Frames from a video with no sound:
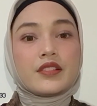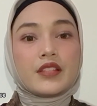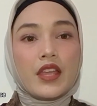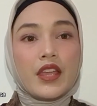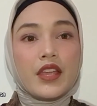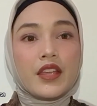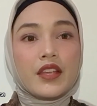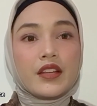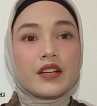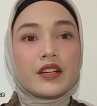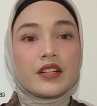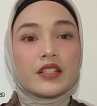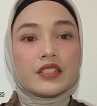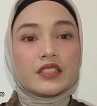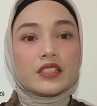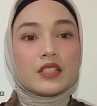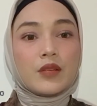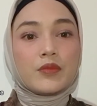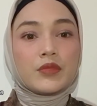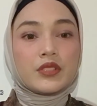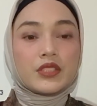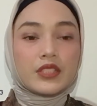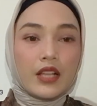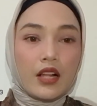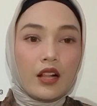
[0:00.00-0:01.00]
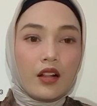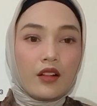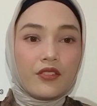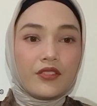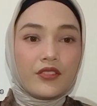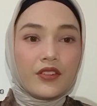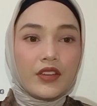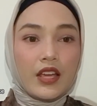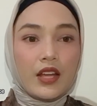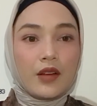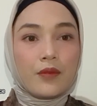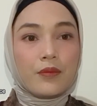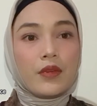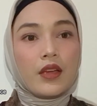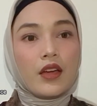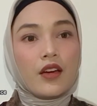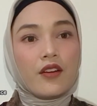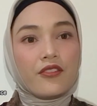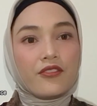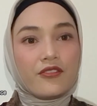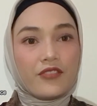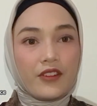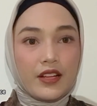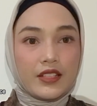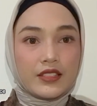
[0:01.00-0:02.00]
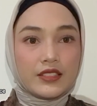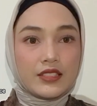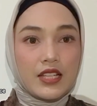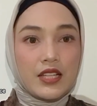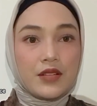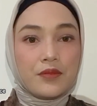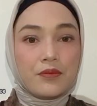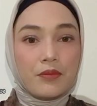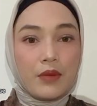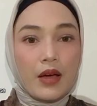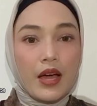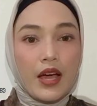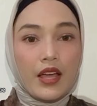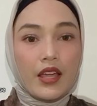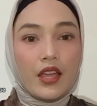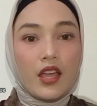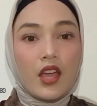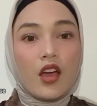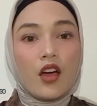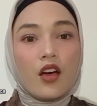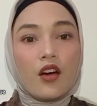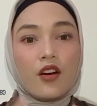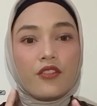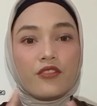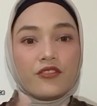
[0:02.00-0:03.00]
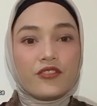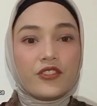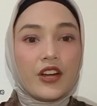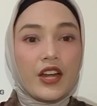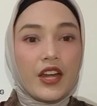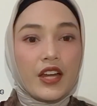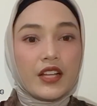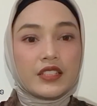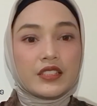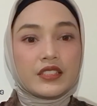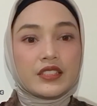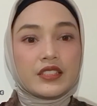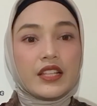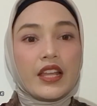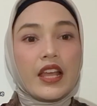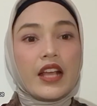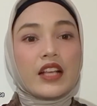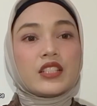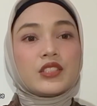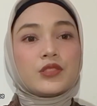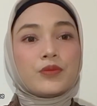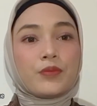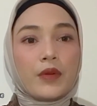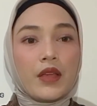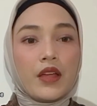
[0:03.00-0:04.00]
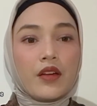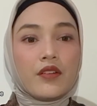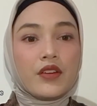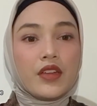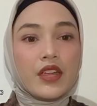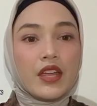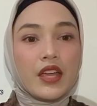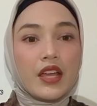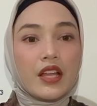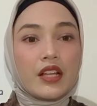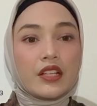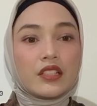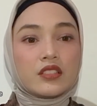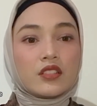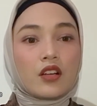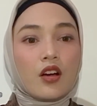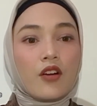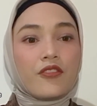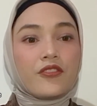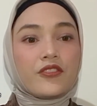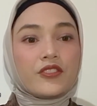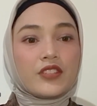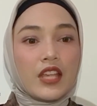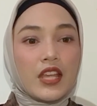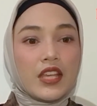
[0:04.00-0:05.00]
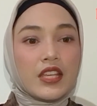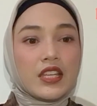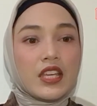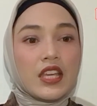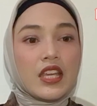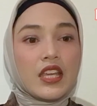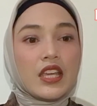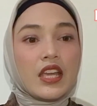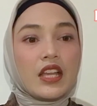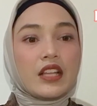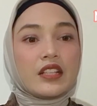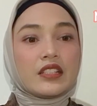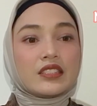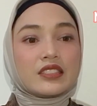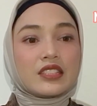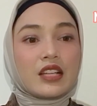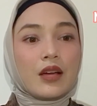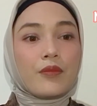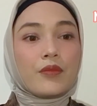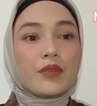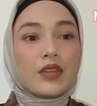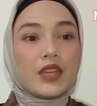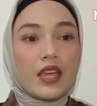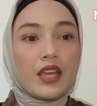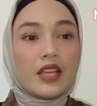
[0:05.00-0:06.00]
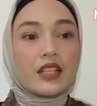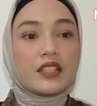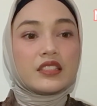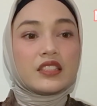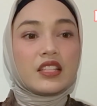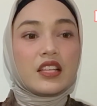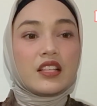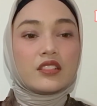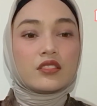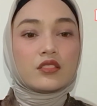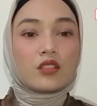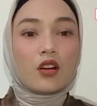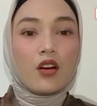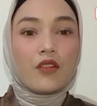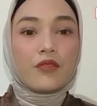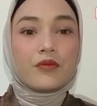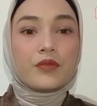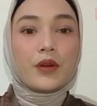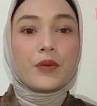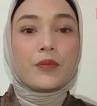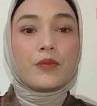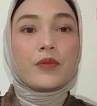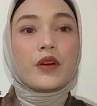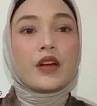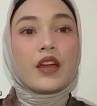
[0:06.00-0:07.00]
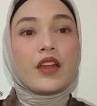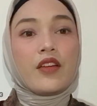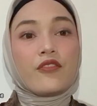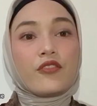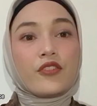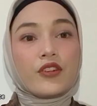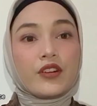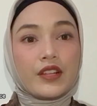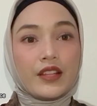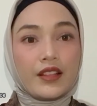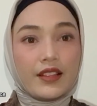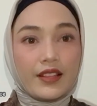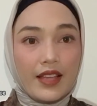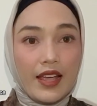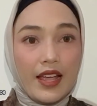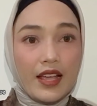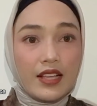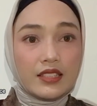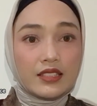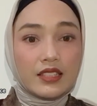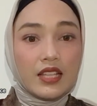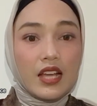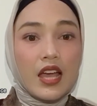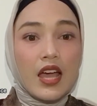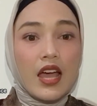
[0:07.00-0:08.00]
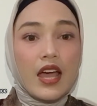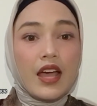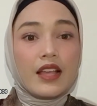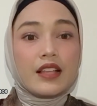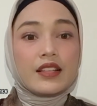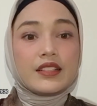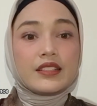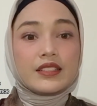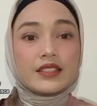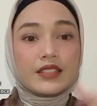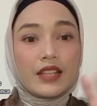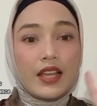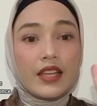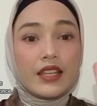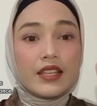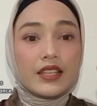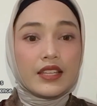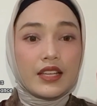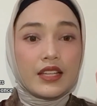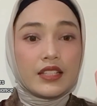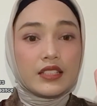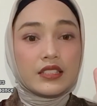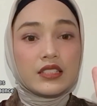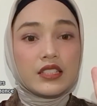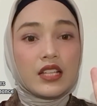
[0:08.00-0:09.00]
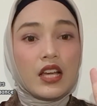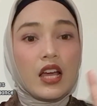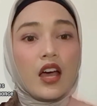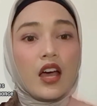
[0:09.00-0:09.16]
takers themselves can be affected by, first, the experience of taking in some cases of preparing for the test, second,